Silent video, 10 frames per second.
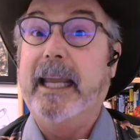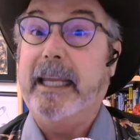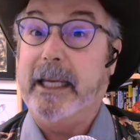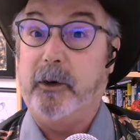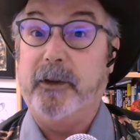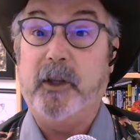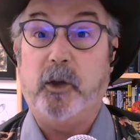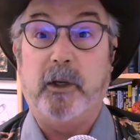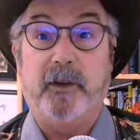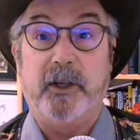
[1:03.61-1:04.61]
here at the
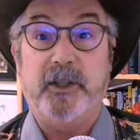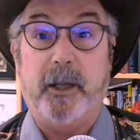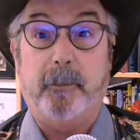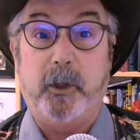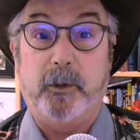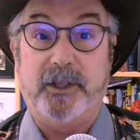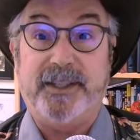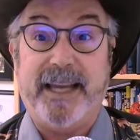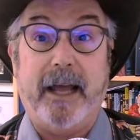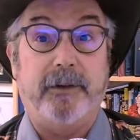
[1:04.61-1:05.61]
University of Puget
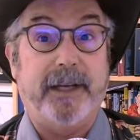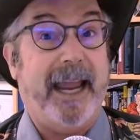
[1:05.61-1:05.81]
Sound,